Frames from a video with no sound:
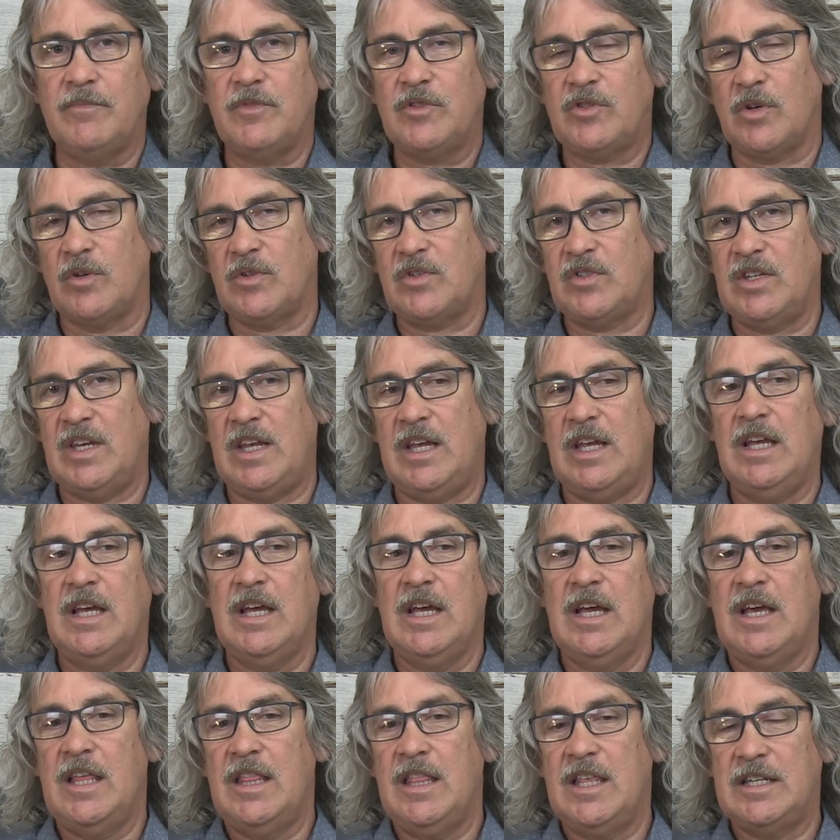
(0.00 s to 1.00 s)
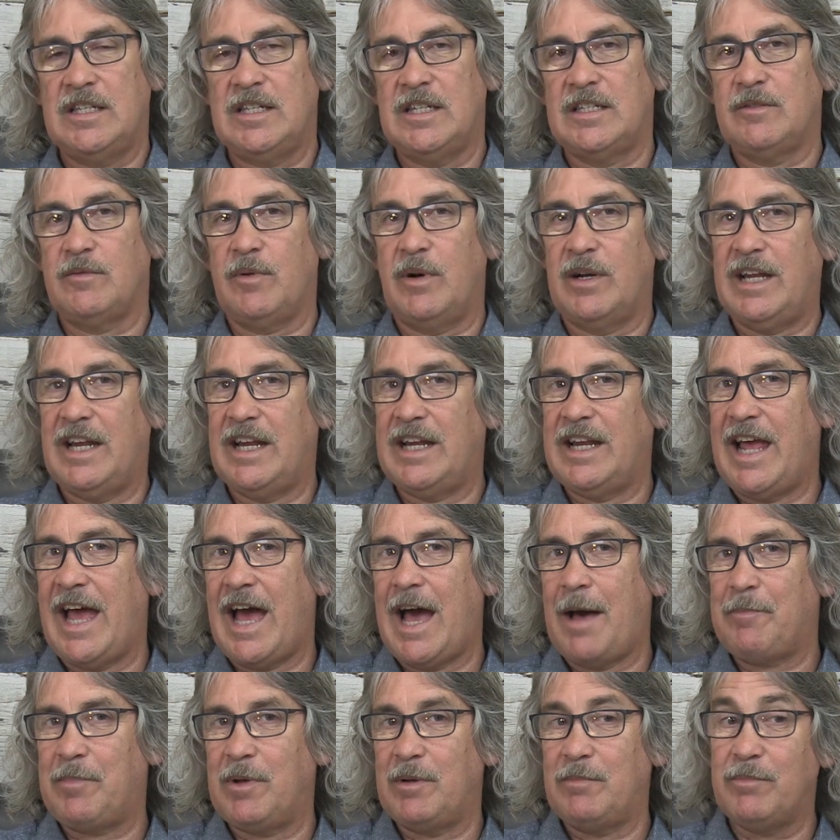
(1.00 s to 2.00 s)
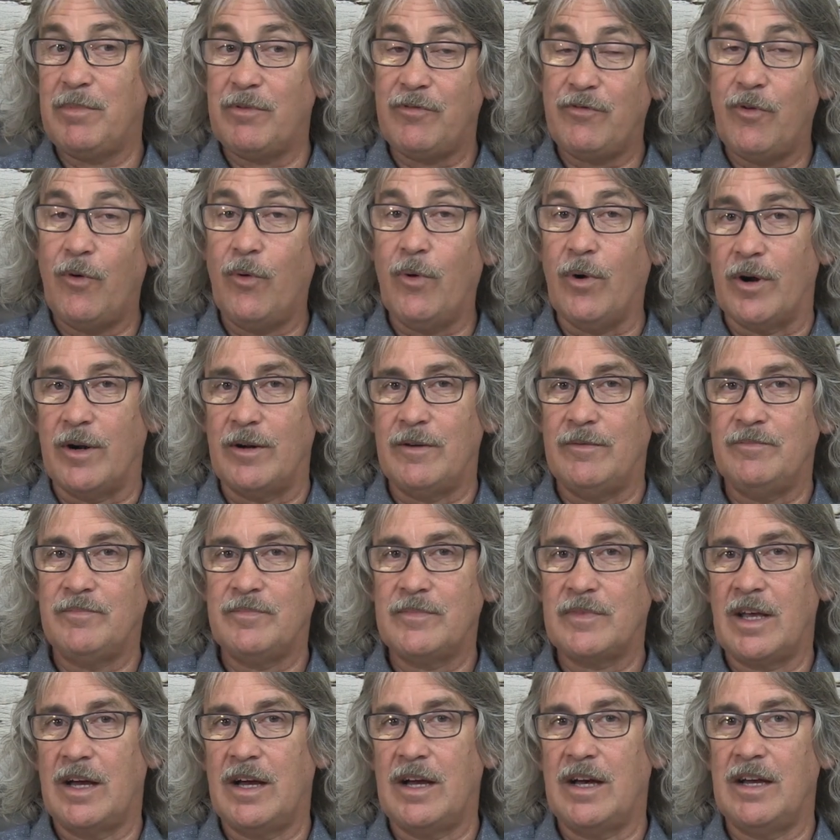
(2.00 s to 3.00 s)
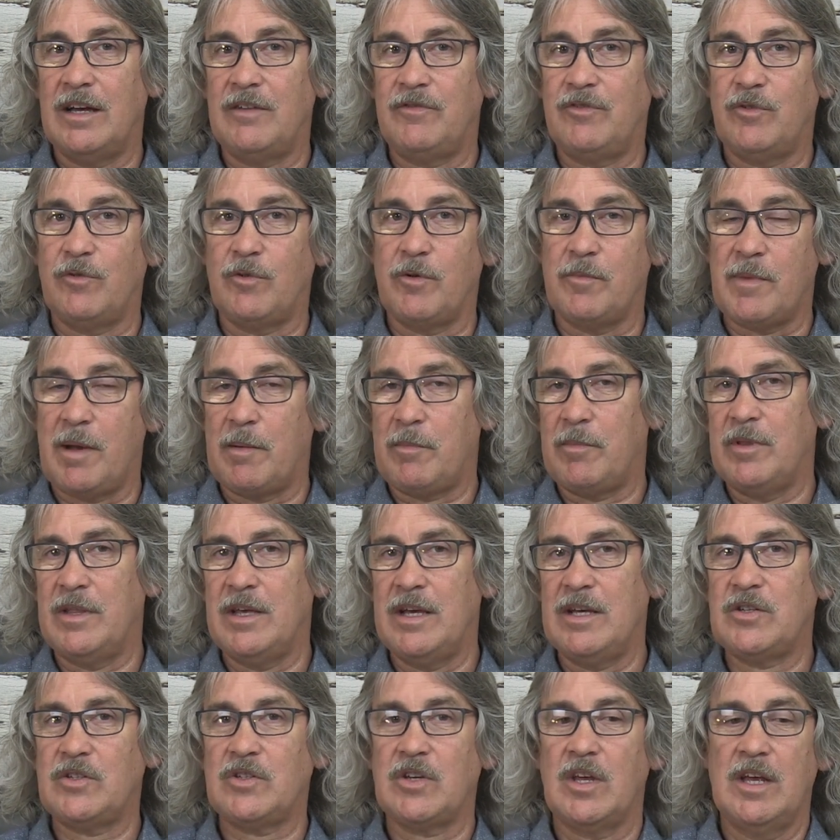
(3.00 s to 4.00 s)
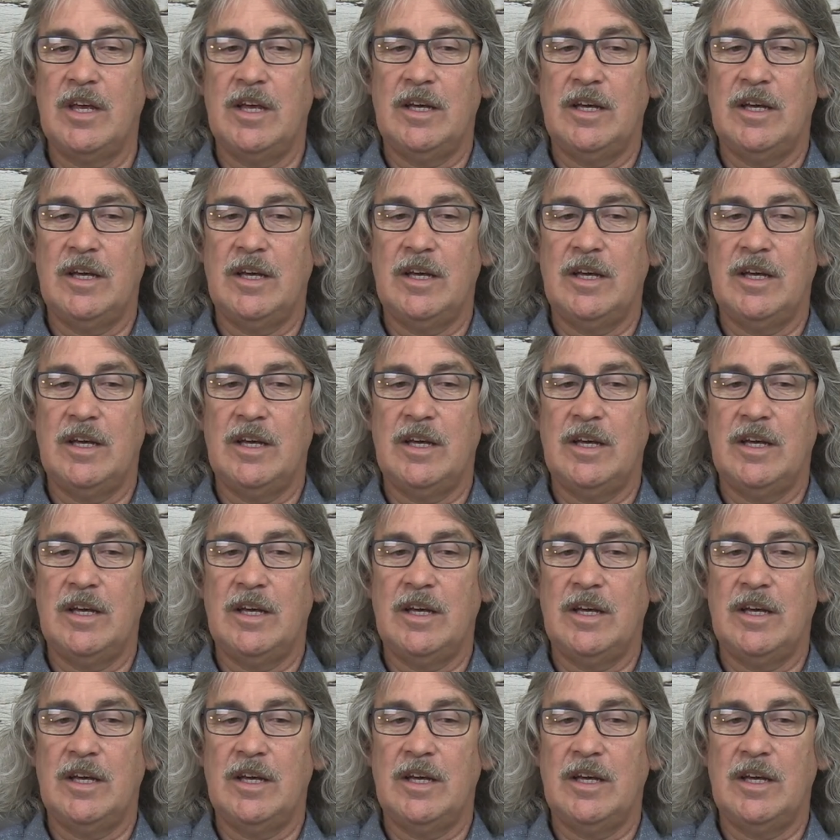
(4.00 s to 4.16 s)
So see, this is what had happened before, if you remember this.